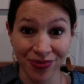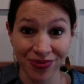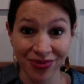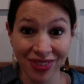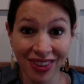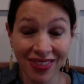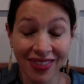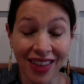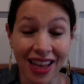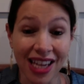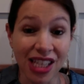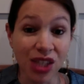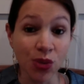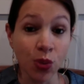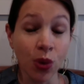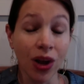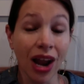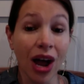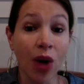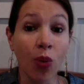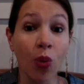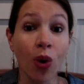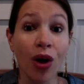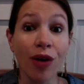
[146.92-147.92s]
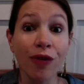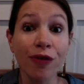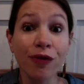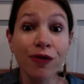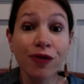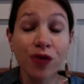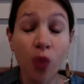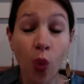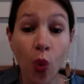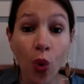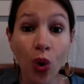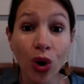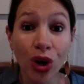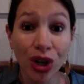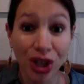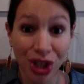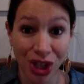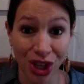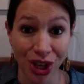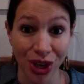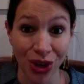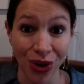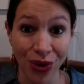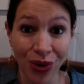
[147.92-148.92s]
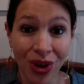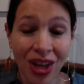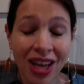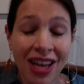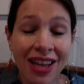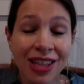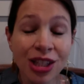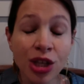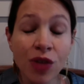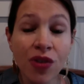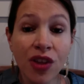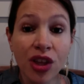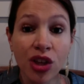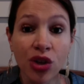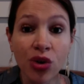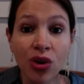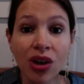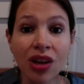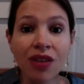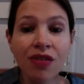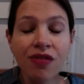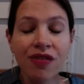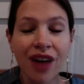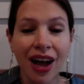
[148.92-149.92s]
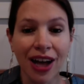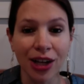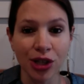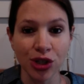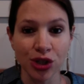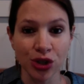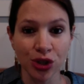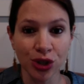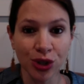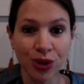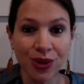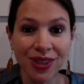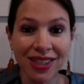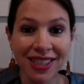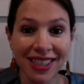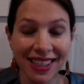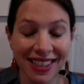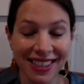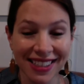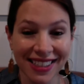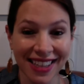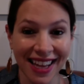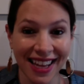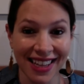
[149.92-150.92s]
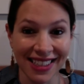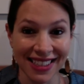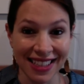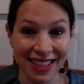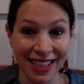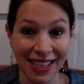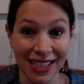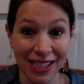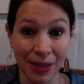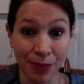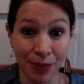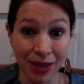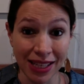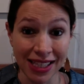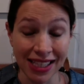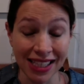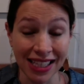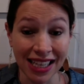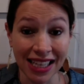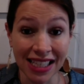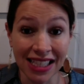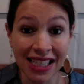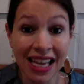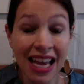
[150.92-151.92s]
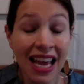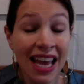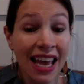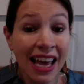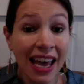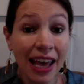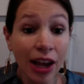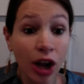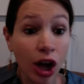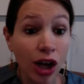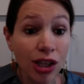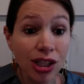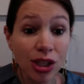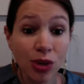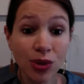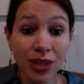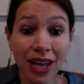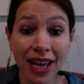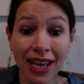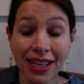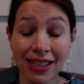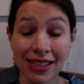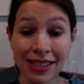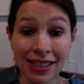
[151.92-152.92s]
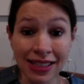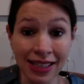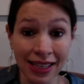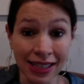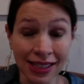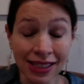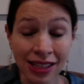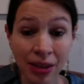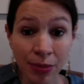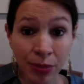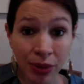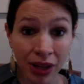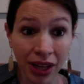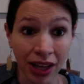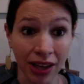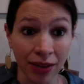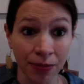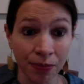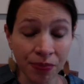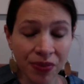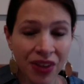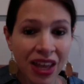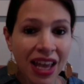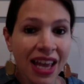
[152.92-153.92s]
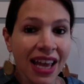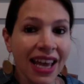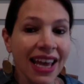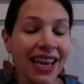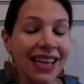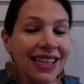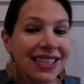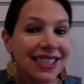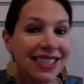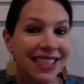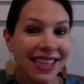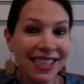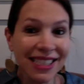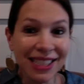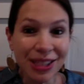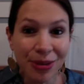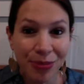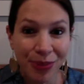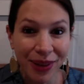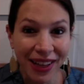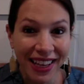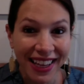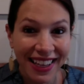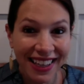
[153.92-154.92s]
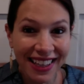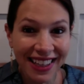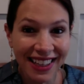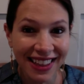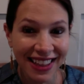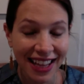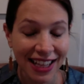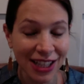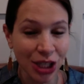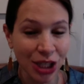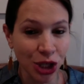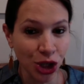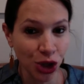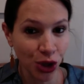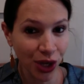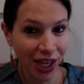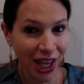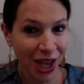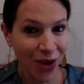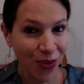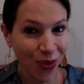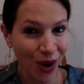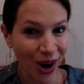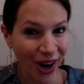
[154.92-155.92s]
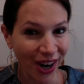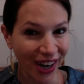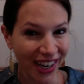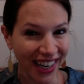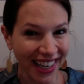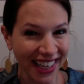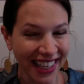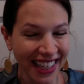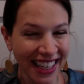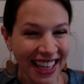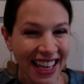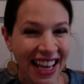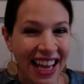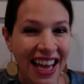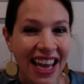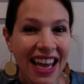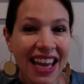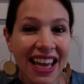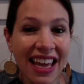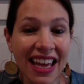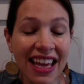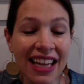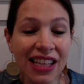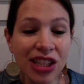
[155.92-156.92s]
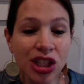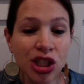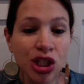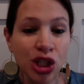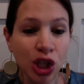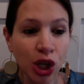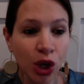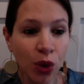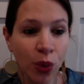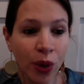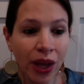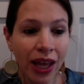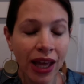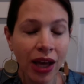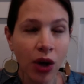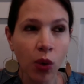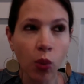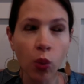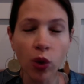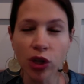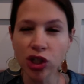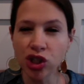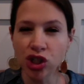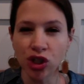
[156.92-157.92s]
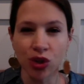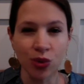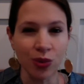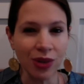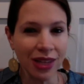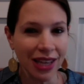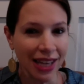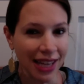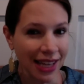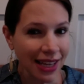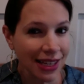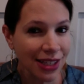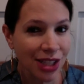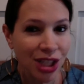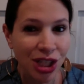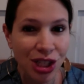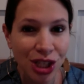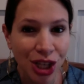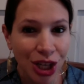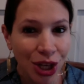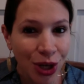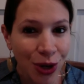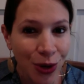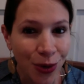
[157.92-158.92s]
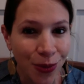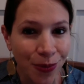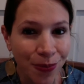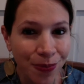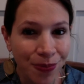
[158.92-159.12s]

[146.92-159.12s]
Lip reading: That is what I want for you so that you can find true success in this business. It also takes discipline. And discipline, that's a tricky word. It's doing what you need to do